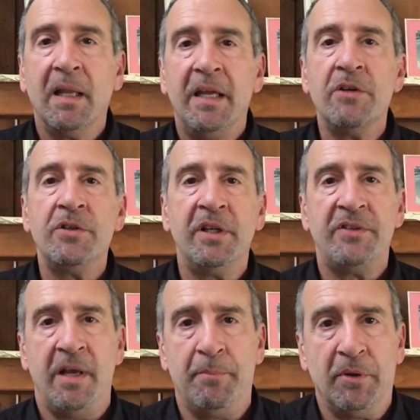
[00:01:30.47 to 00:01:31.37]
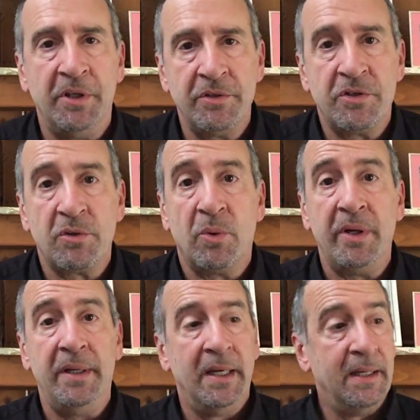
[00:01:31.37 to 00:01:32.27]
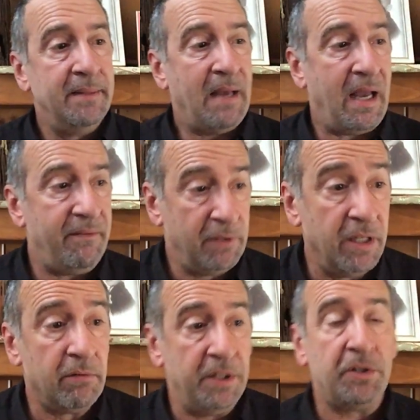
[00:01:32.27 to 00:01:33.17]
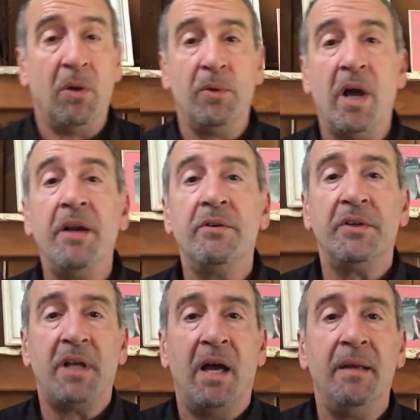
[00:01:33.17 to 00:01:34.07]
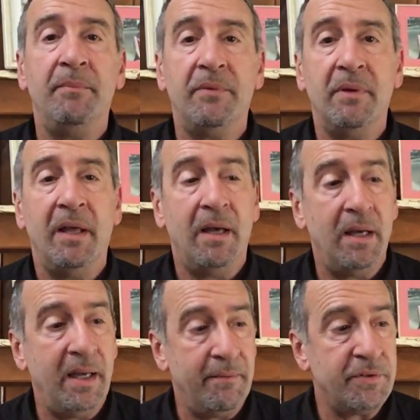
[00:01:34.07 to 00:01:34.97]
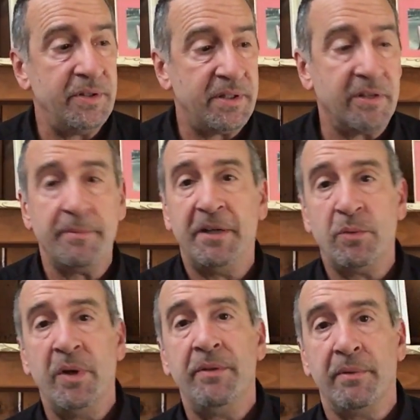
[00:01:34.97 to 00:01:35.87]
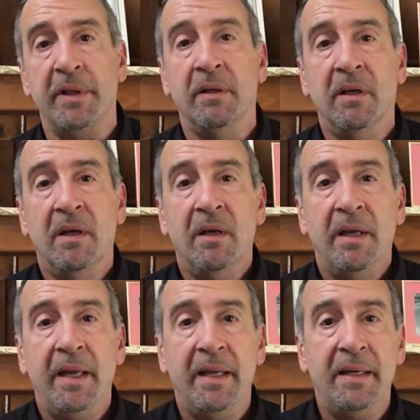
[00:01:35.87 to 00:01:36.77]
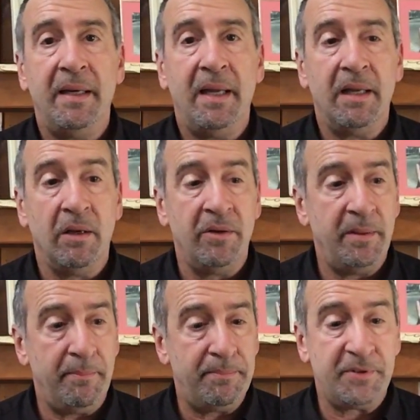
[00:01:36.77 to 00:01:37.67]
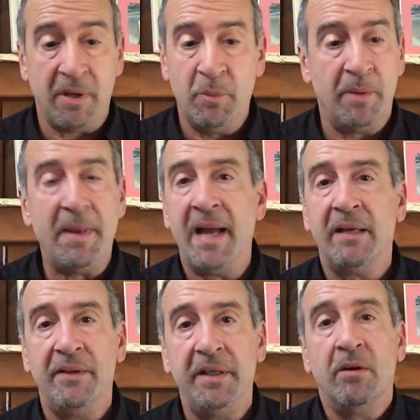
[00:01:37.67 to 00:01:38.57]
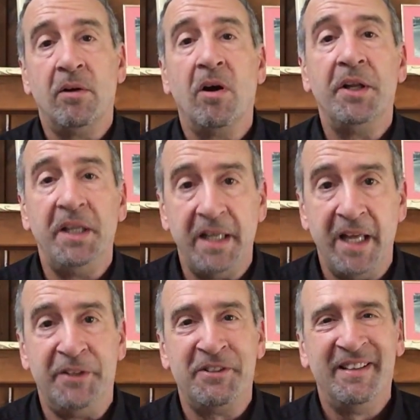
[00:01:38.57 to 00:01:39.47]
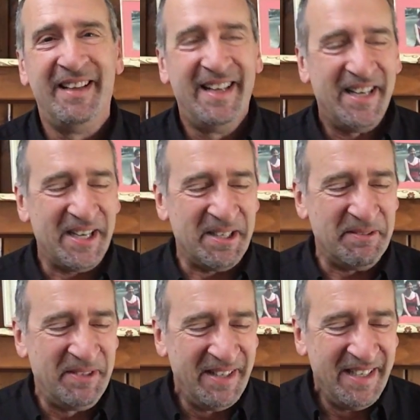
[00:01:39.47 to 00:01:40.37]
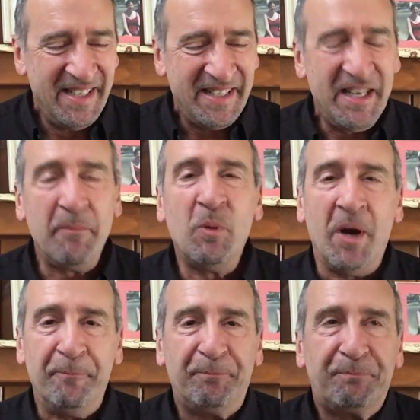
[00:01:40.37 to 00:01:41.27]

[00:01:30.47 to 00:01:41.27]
Here's an example. Here's a story I've literally told hundreds of times ever since I was about 23, and learned it somewhere back in the Dale Carnegie days. Number one,